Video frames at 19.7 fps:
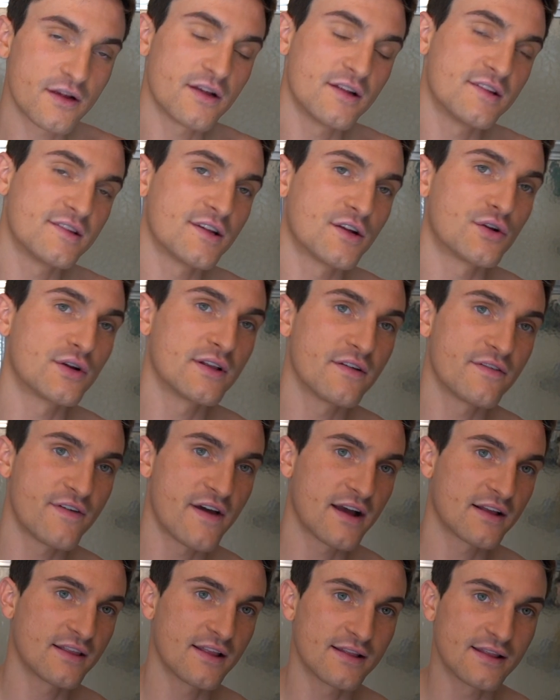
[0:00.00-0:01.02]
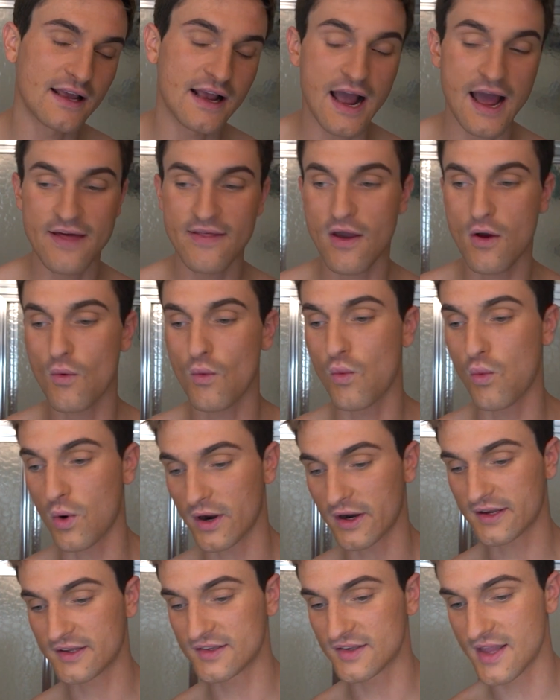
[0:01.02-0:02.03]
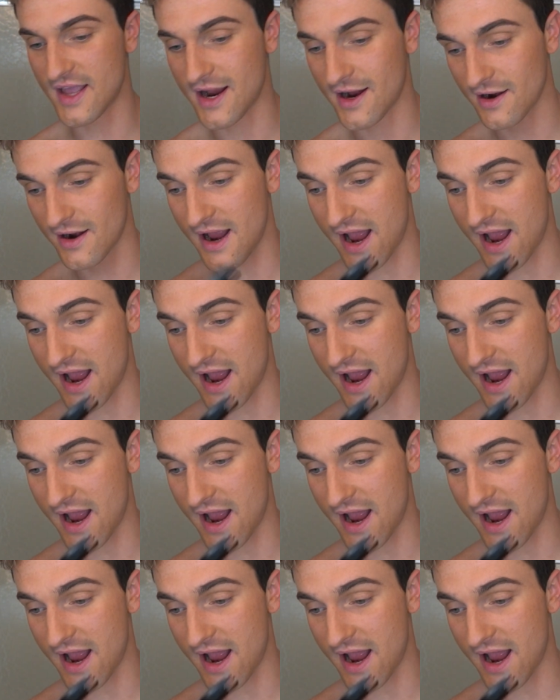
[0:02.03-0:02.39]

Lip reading: considering the fact that the guy that works there